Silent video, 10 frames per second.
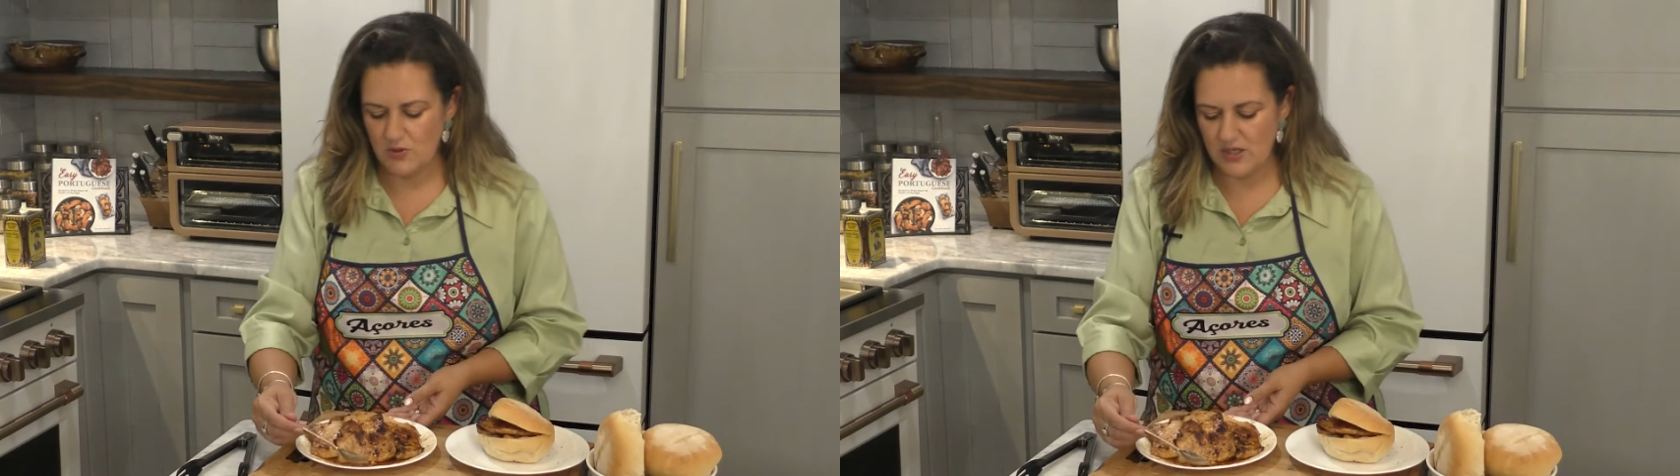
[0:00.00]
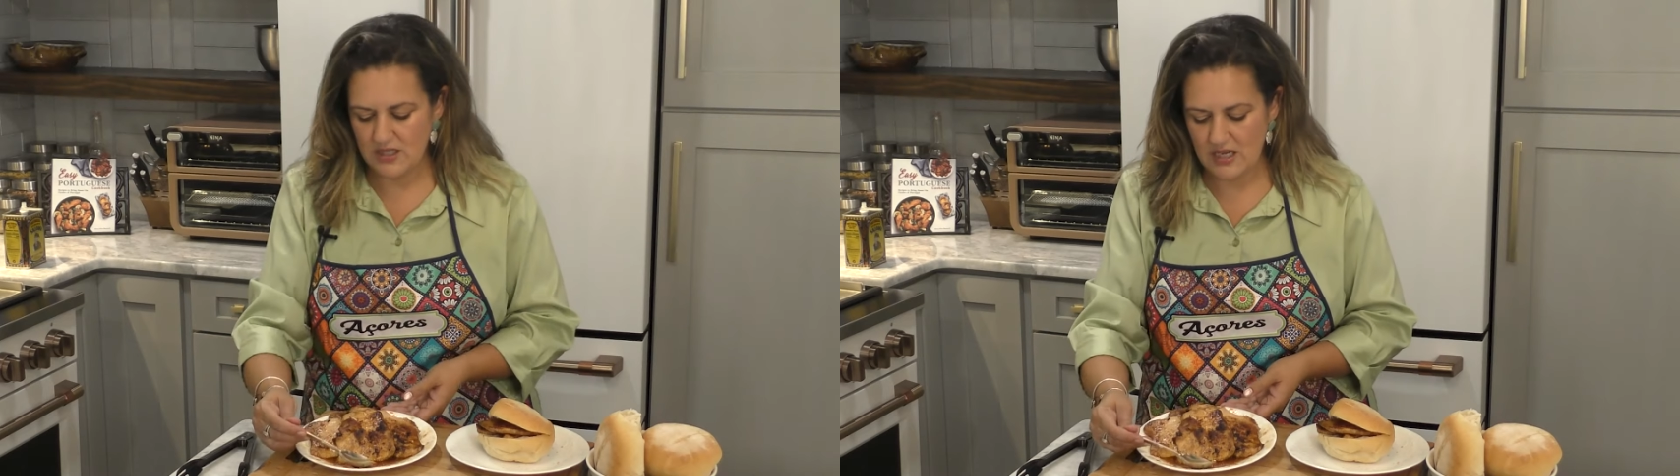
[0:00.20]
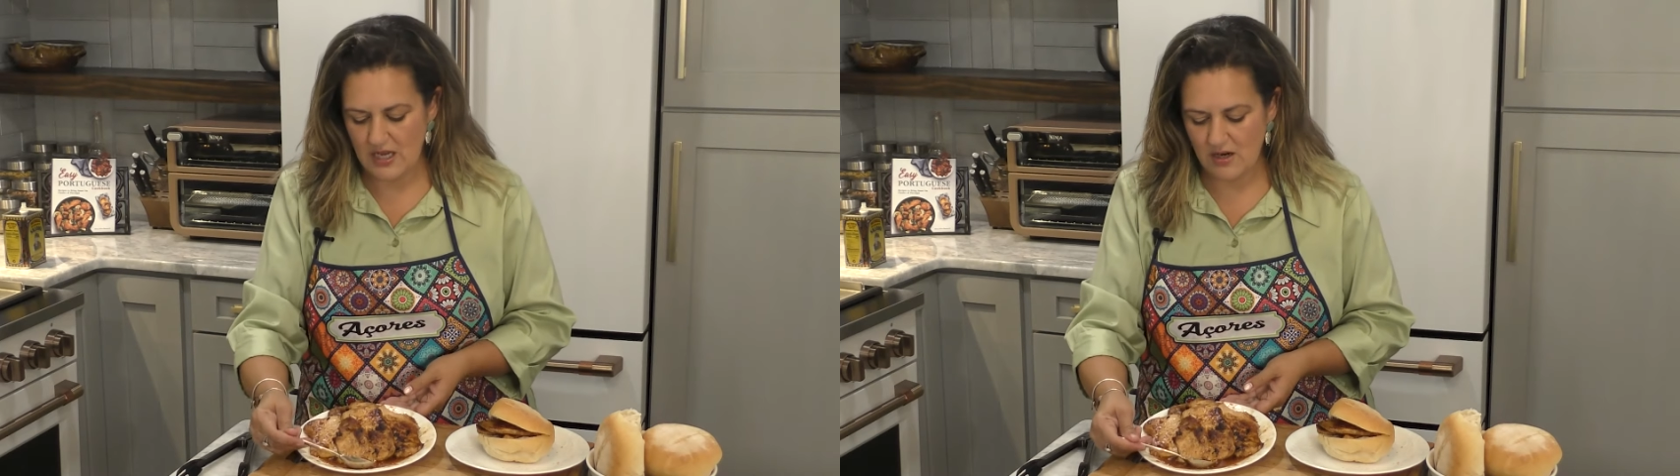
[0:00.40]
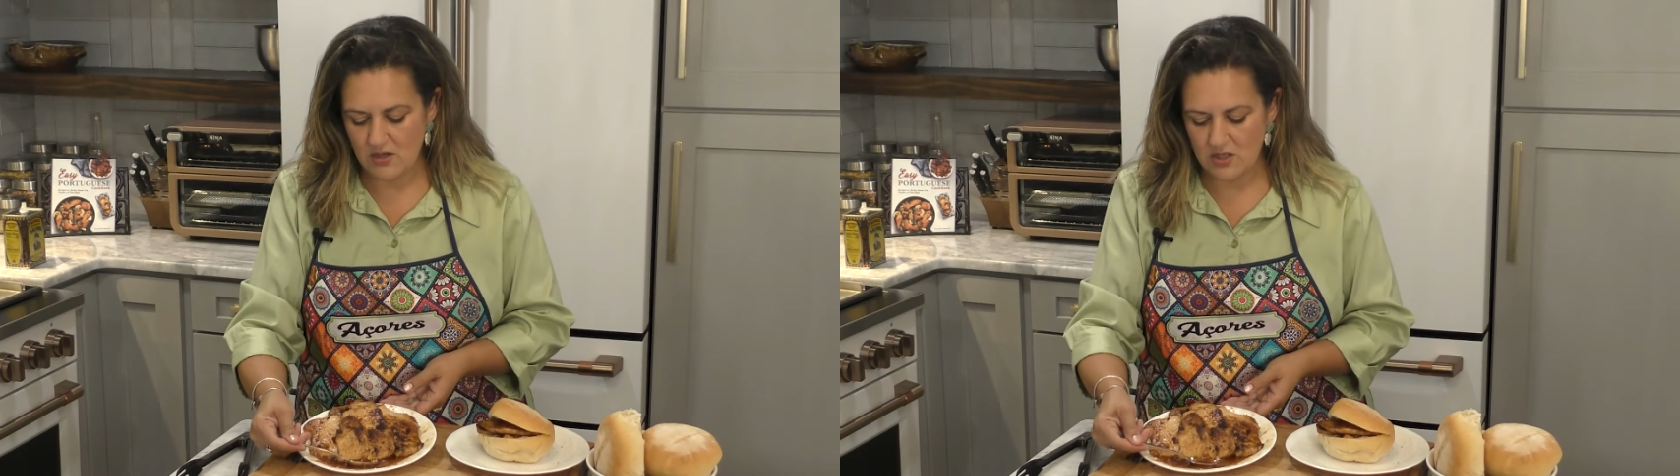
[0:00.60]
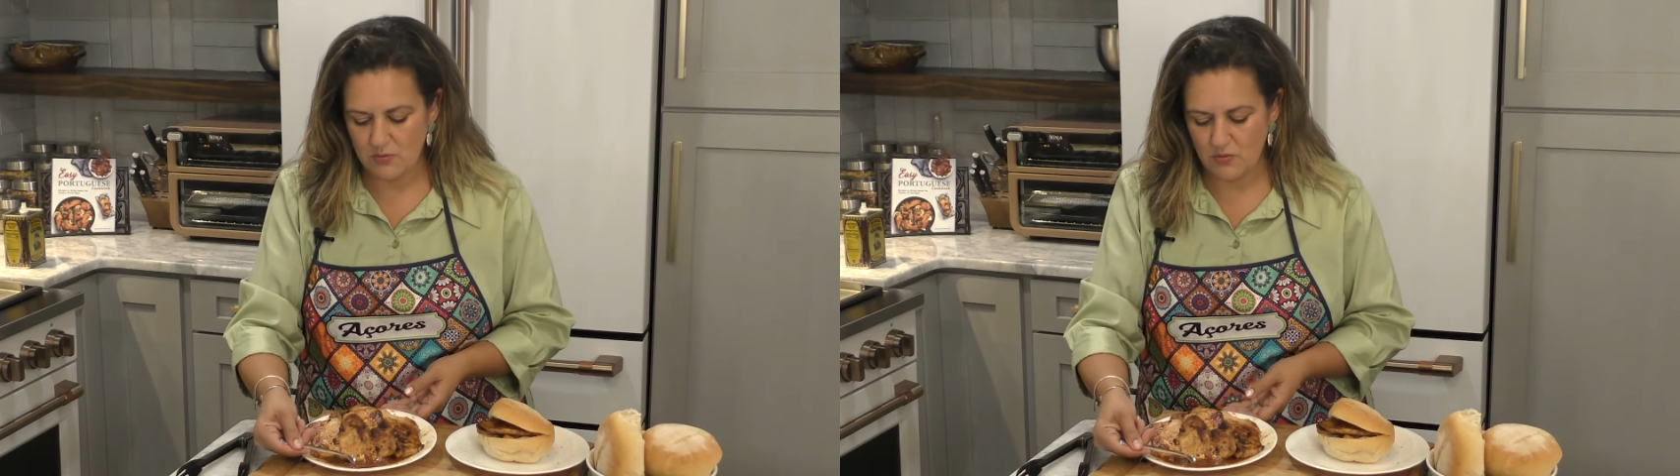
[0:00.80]
So we can take
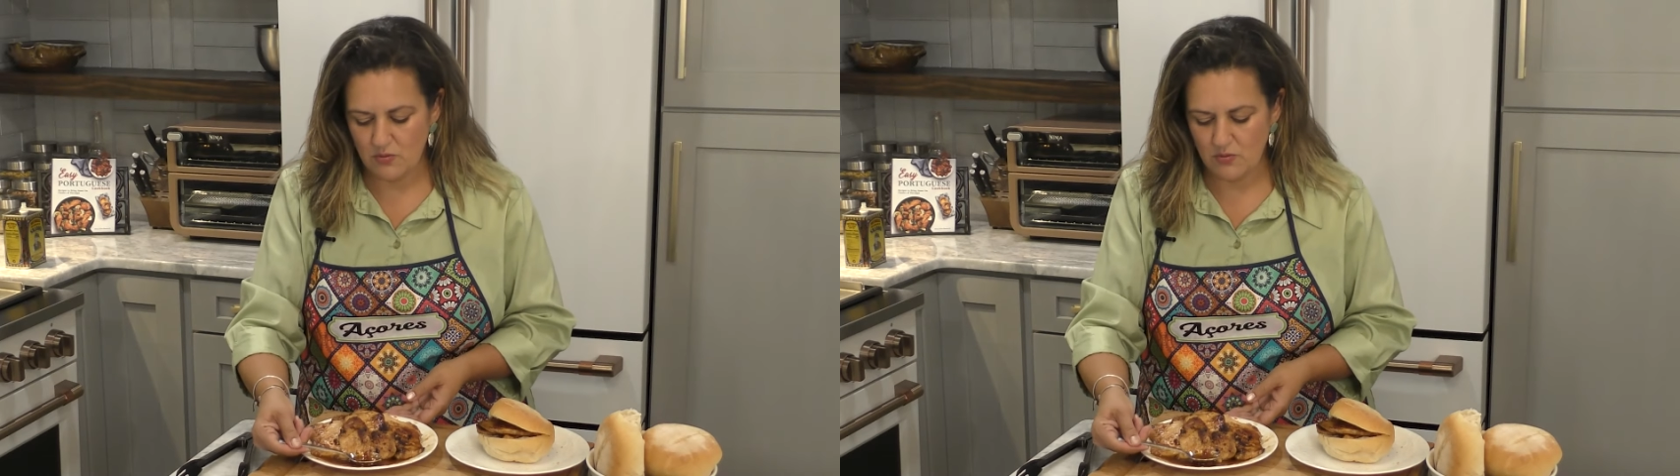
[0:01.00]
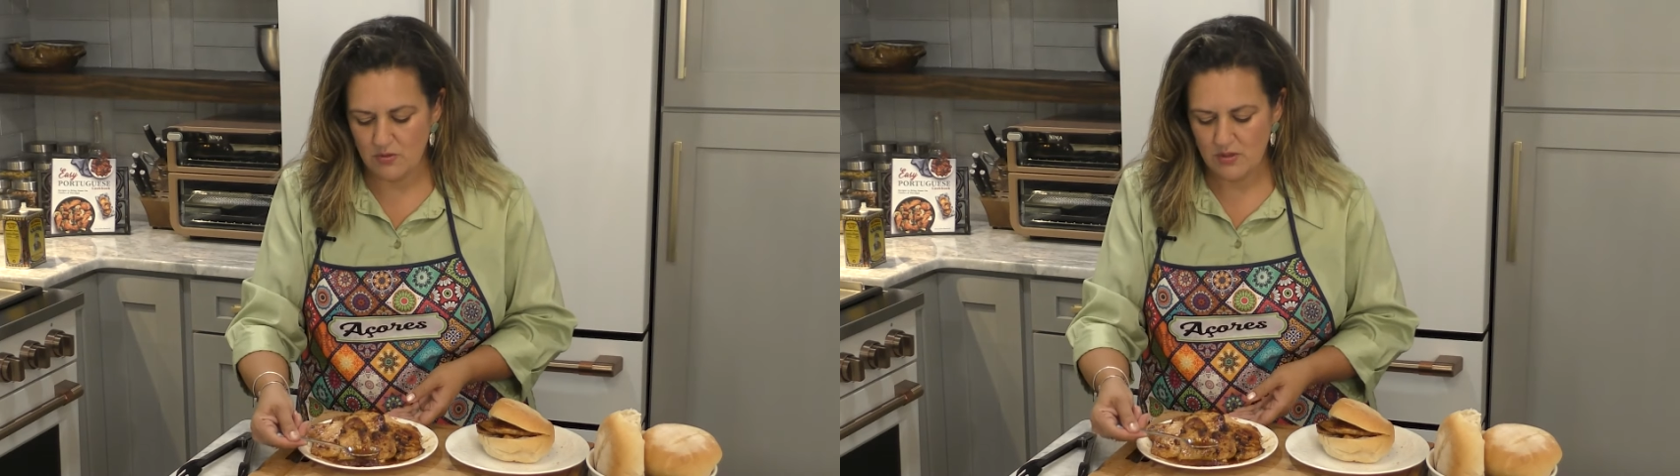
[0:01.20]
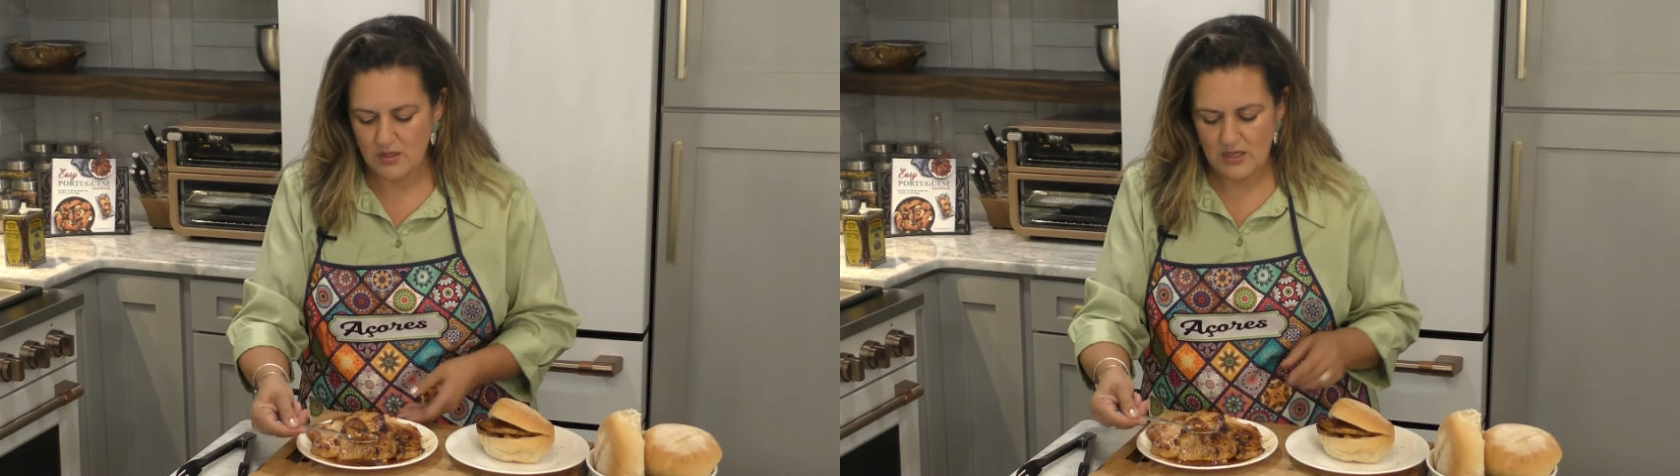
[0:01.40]
our spoon,